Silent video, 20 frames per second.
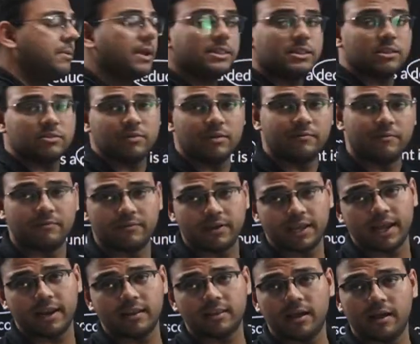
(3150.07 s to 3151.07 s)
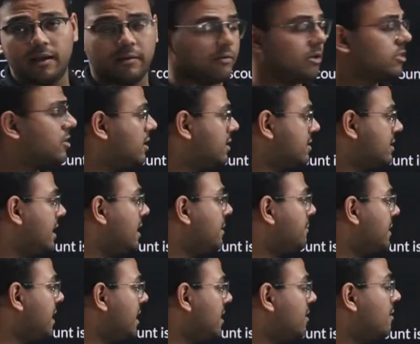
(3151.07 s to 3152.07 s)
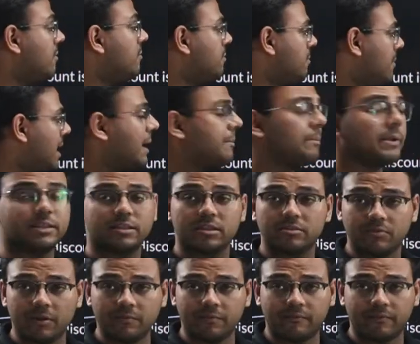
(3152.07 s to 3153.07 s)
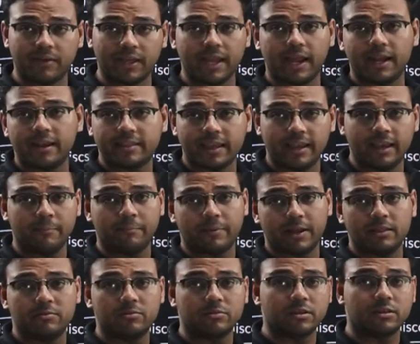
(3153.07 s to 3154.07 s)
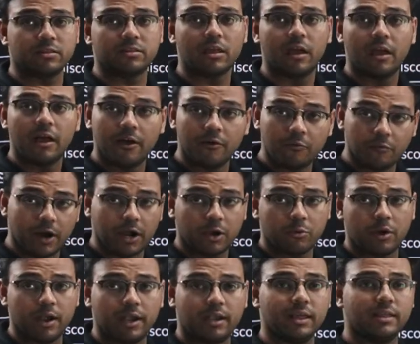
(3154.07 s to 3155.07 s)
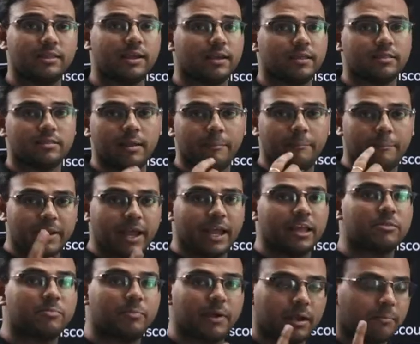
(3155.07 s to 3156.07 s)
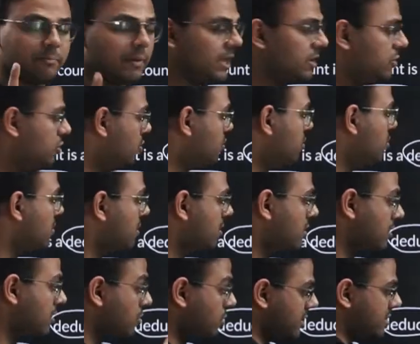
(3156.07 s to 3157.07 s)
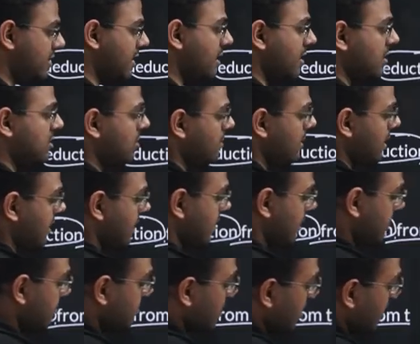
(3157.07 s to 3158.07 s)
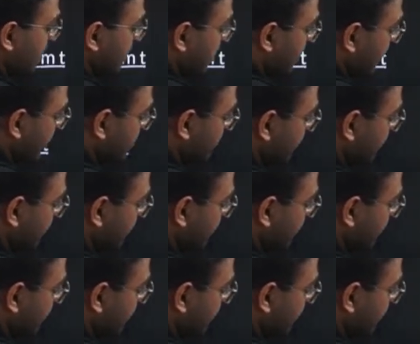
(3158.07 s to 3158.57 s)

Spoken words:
price is 150 and the mark price is 150 and selling price, which is 120, that is the price paid by you, who is the customer here, is